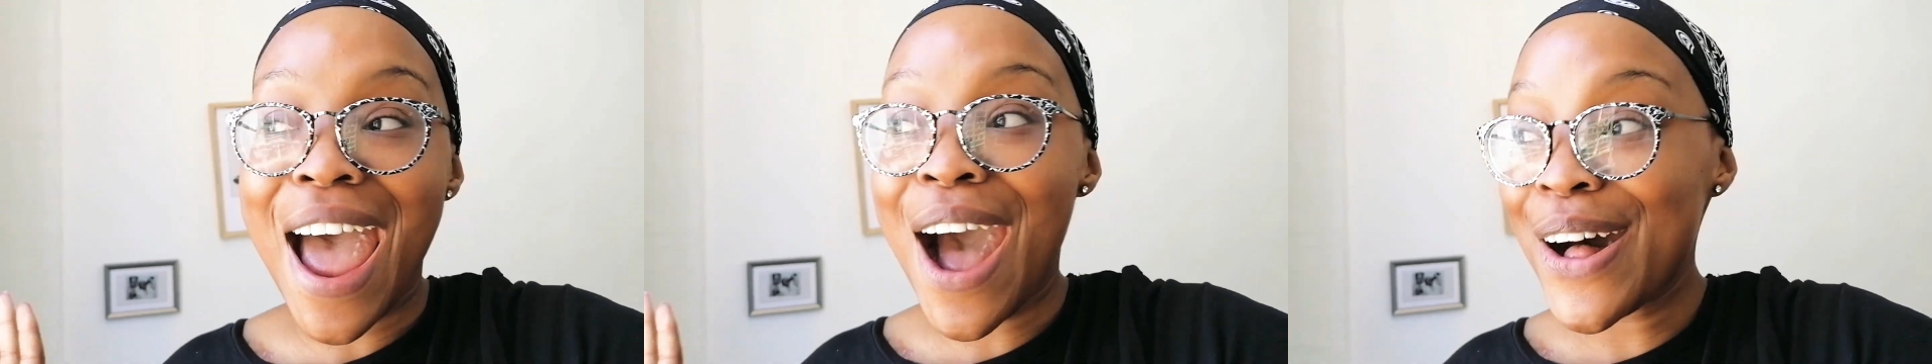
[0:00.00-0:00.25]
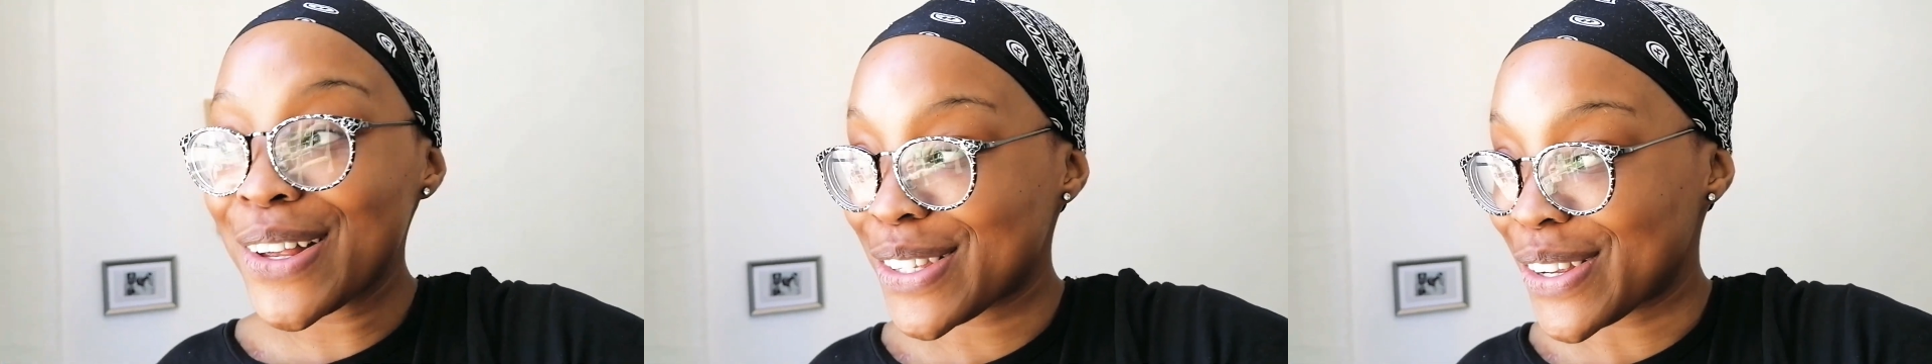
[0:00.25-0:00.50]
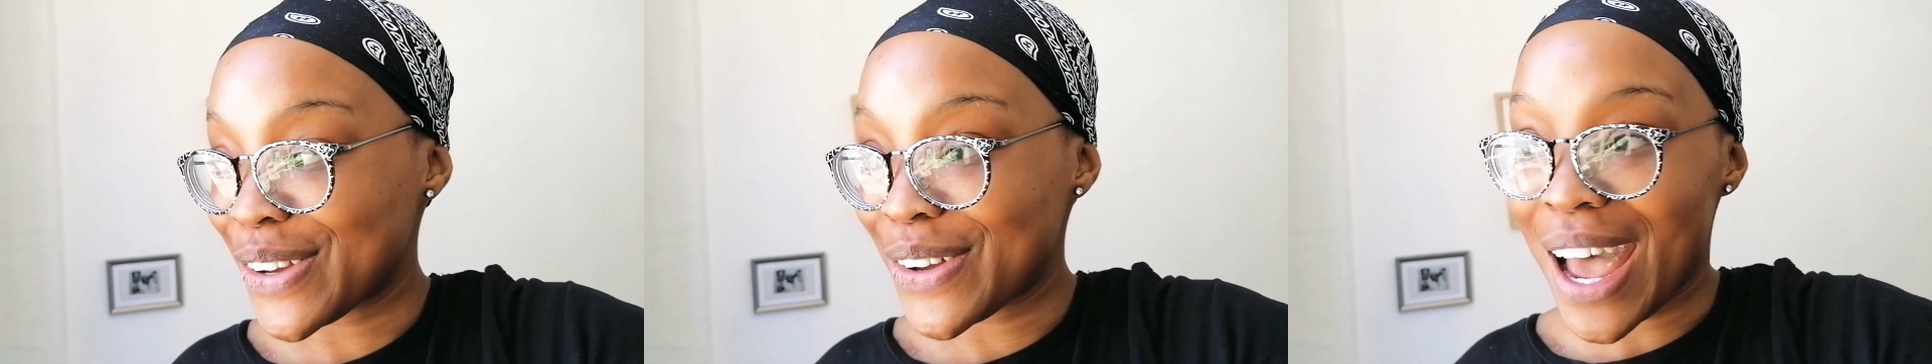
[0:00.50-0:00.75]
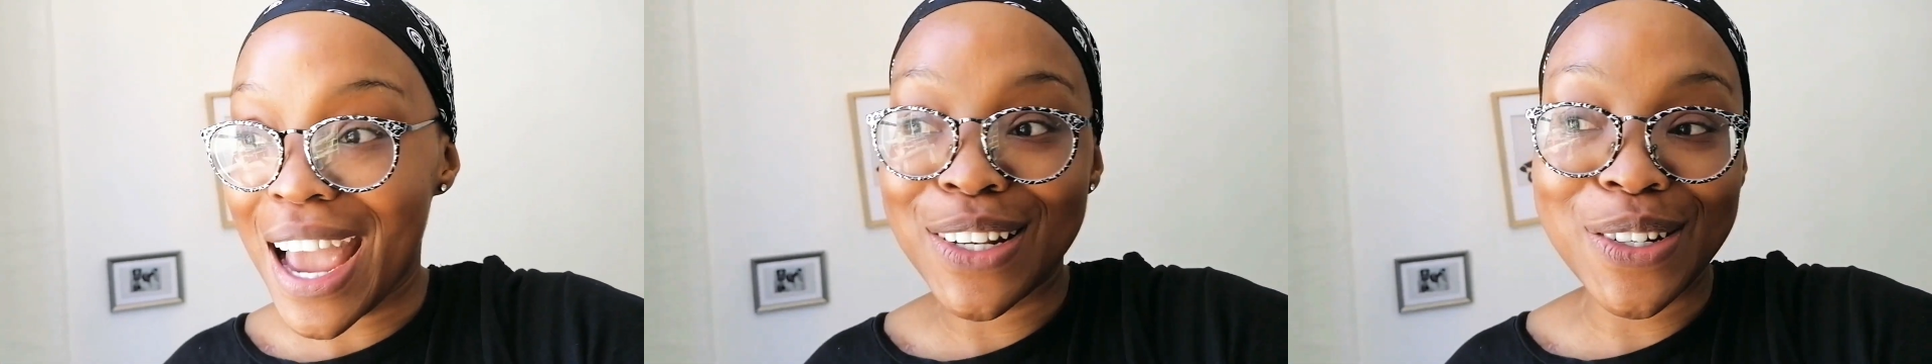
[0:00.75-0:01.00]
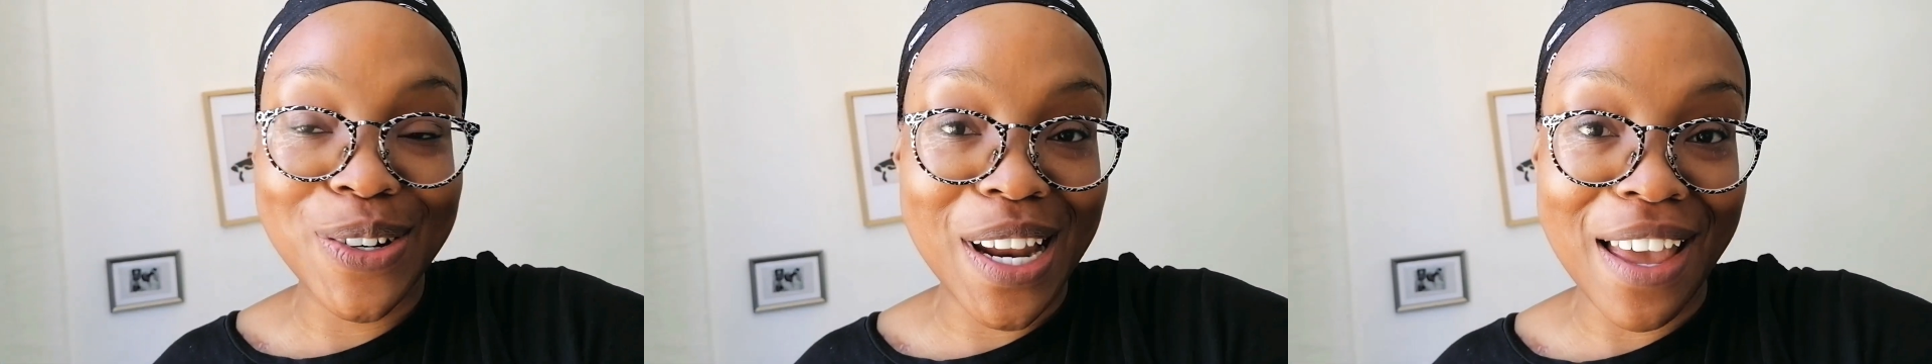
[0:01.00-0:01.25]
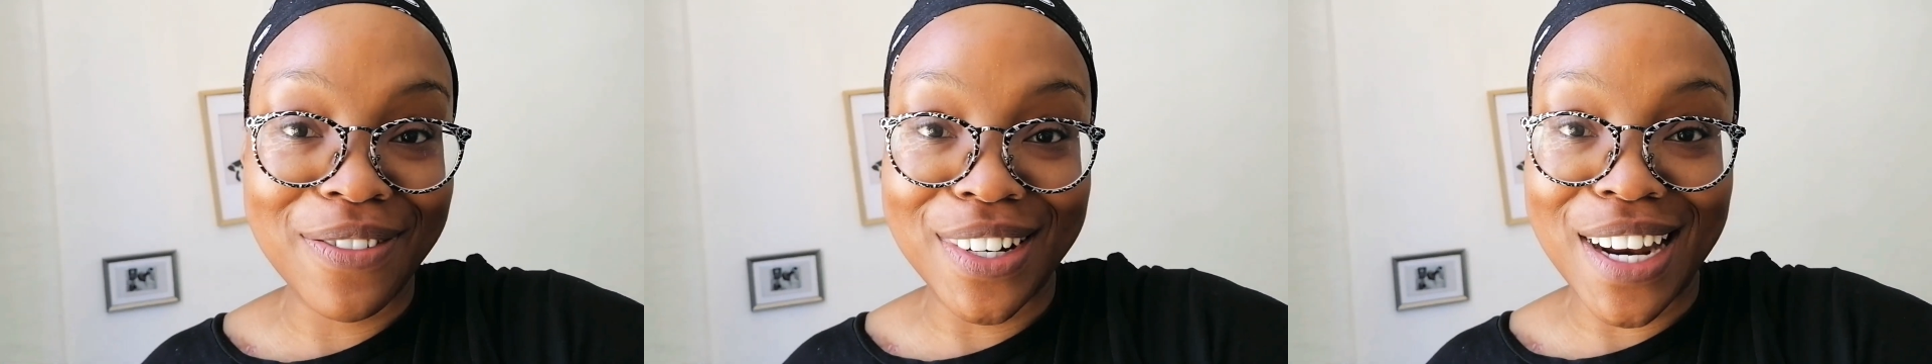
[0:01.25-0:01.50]
Also, I don't
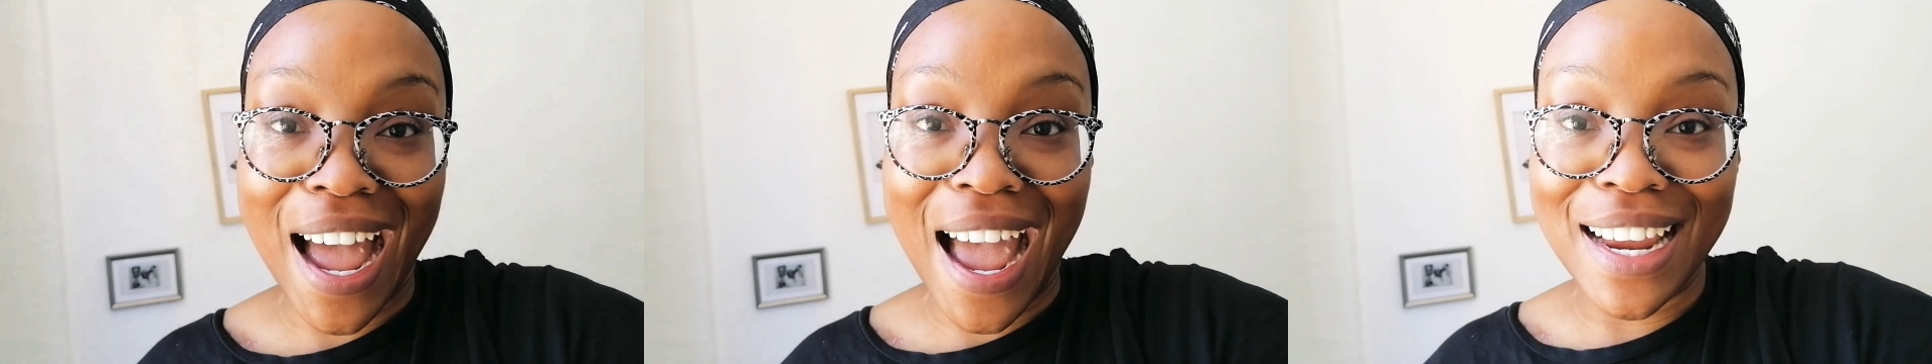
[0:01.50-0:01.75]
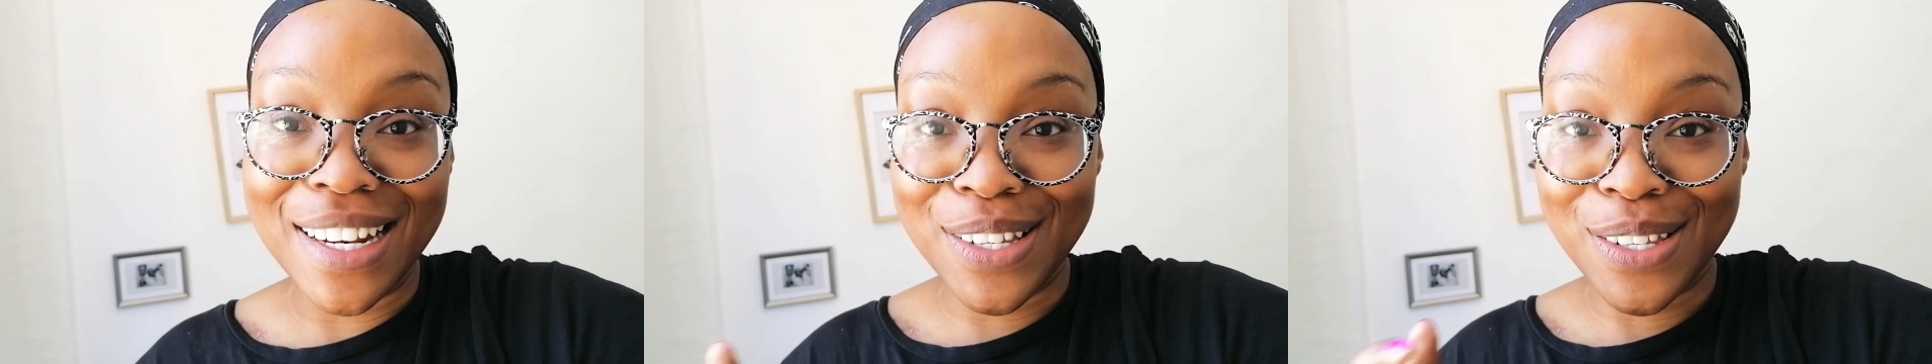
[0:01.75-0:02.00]
have an iron,